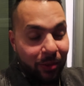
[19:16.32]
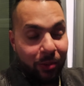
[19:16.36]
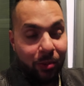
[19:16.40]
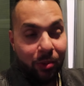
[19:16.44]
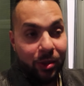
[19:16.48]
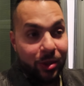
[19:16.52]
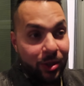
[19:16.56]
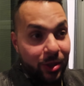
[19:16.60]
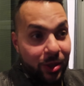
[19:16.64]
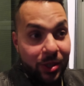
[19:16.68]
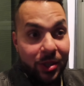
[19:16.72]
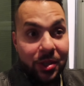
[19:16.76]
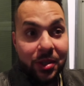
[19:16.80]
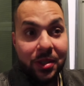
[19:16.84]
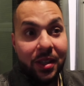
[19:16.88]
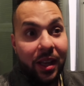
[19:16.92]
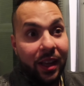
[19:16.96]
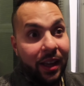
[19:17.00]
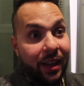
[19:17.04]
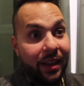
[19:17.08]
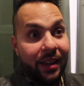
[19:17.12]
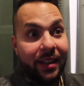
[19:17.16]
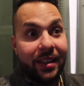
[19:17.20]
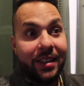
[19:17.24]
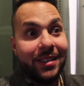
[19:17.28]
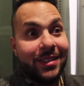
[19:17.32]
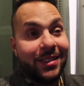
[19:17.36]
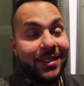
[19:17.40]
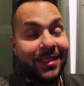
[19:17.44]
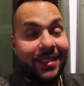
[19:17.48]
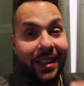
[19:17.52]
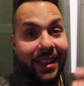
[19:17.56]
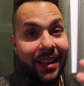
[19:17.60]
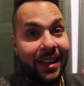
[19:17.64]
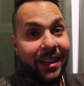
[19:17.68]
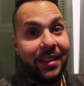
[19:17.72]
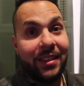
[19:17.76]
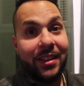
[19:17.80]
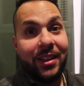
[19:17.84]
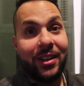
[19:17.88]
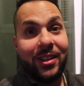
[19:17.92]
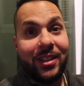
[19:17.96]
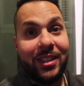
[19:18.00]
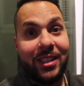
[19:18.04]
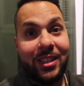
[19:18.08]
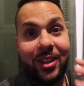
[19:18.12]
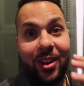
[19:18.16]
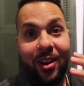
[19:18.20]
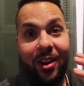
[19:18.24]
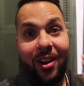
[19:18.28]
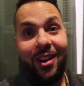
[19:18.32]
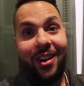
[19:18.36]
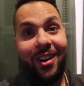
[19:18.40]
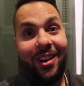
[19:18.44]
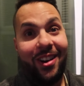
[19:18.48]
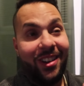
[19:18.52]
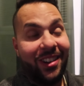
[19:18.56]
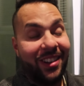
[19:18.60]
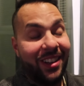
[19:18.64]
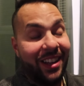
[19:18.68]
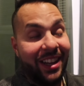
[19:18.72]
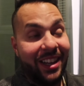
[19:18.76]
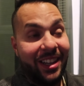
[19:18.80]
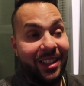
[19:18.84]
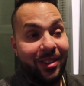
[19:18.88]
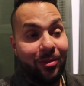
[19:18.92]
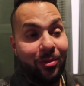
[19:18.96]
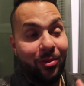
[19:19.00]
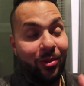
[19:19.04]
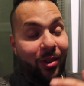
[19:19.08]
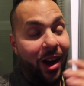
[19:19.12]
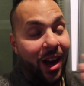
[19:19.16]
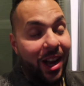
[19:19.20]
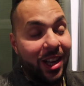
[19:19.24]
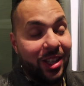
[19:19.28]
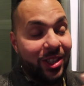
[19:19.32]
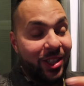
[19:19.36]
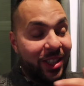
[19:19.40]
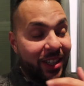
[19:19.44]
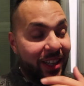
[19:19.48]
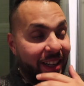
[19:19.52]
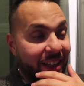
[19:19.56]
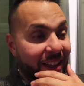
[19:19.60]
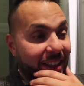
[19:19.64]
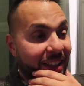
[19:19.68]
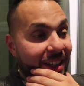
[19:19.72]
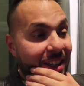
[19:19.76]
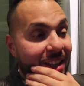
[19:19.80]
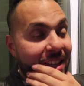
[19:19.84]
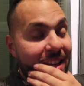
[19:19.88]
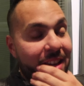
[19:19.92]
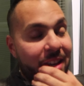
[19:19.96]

we're just like sitting there in awe, like watching